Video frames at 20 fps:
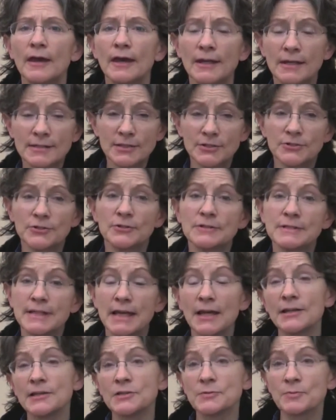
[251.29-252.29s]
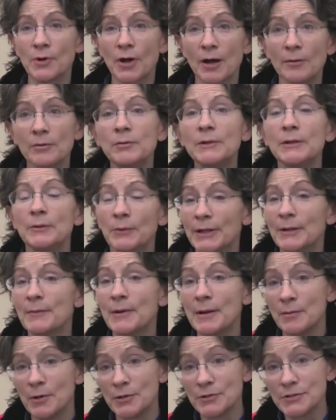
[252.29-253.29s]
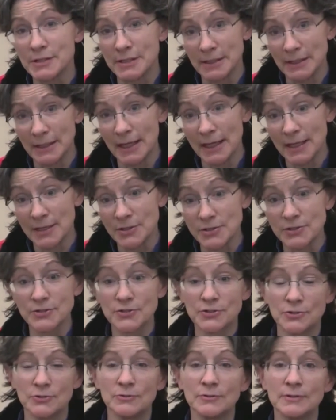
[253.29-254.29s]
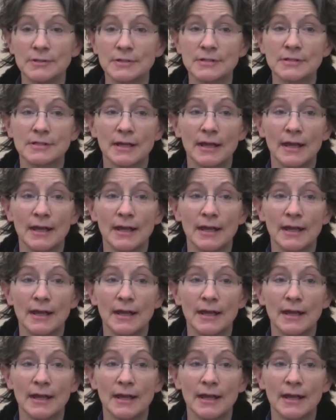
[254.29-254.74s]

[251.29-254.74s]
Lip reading: And as it turns out, he's probably one of my most engaged students.